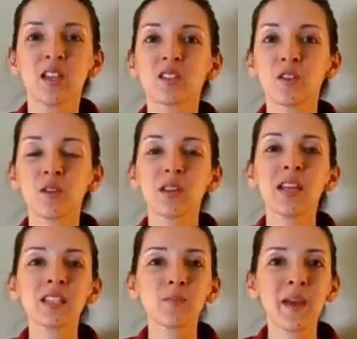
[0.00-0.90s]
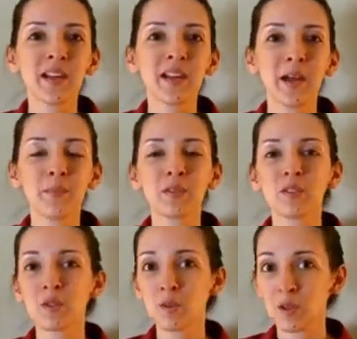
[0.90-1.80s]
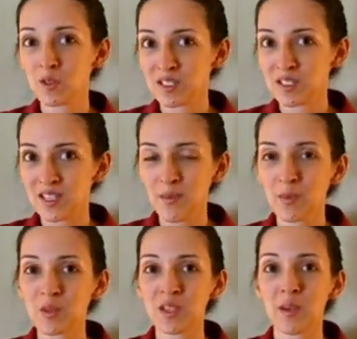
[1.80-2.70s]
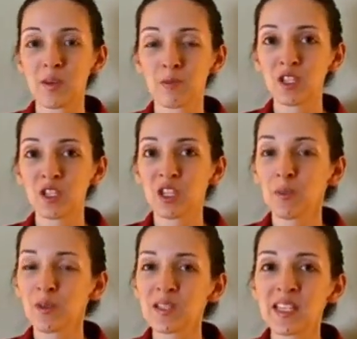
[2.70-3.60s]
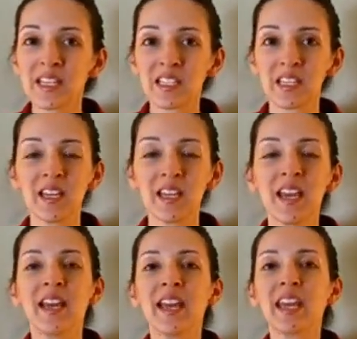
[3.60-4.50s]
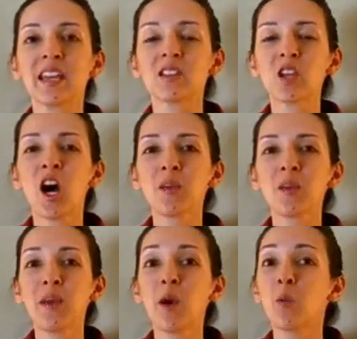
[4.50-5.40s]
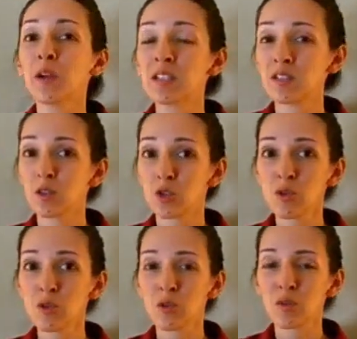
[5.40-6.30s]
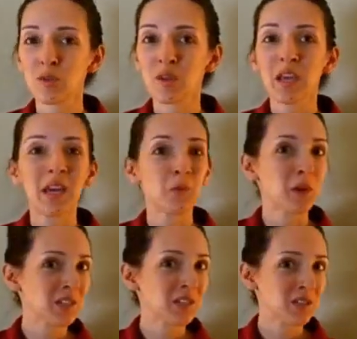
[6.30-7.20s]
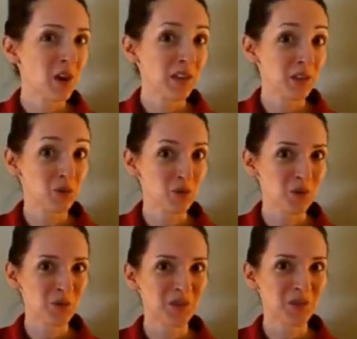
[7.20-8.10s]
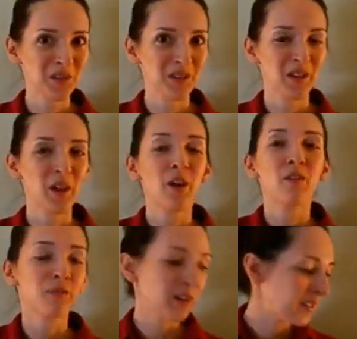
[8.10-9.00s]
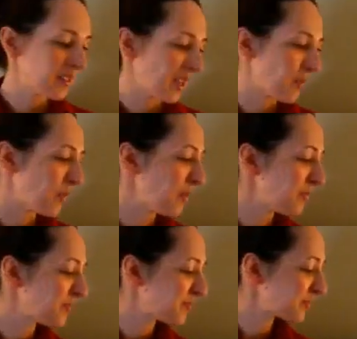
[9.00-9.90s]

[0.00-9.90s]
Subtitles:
So let's back up to those examples I originally presented and talk about what is the truth and what is not the truth. For example,